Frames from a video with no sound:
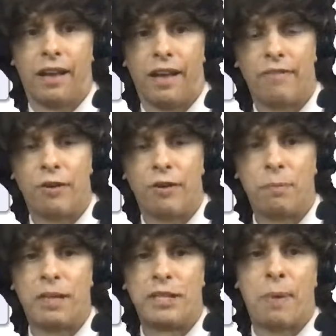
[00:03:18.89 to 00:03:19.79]
everyone
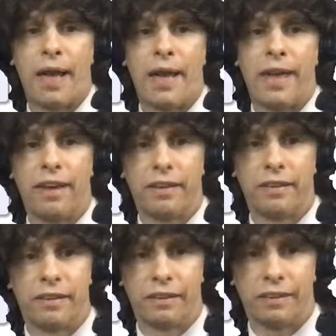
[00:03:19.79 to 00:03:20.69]
bids by a
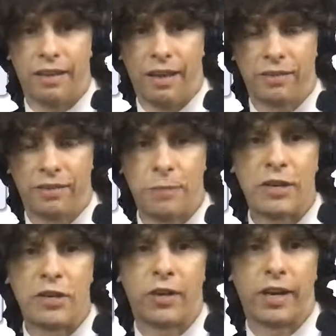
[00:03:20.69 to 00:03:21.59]

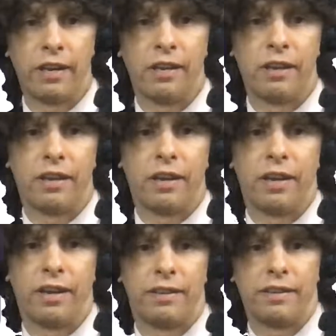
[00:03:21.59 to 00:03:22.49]
symmetric
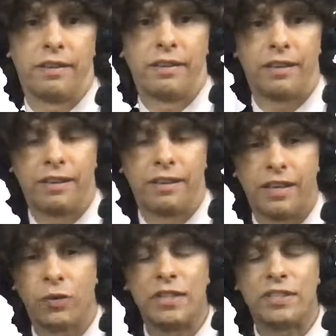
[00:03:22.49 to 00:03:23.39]

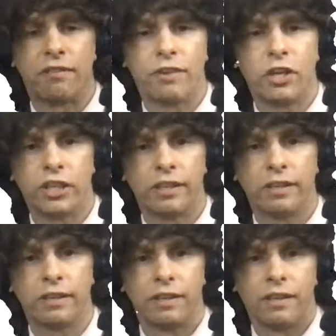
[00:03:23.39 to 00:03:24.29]
increasing function,
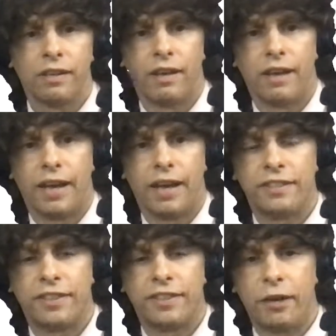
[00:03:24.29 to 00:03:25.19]
and
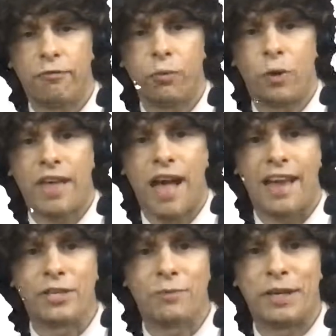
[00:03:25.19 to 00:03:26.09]
therefore the
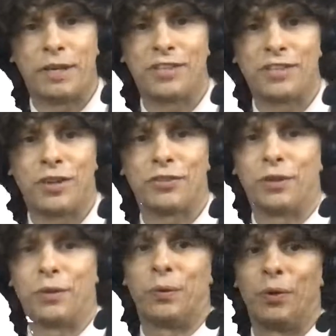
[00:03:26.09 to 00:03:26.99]
highest bidder is
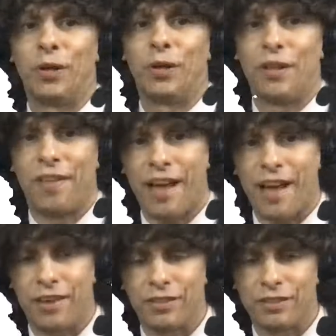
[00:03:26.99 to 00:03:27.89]
also the
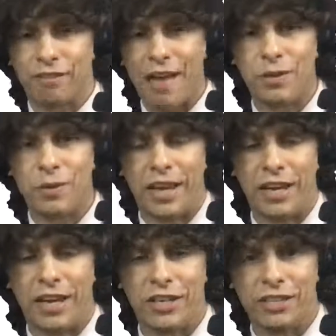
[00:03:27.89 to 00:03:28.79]
highest valued
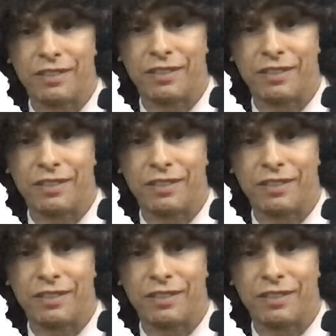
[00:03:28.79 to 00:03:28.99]
agent,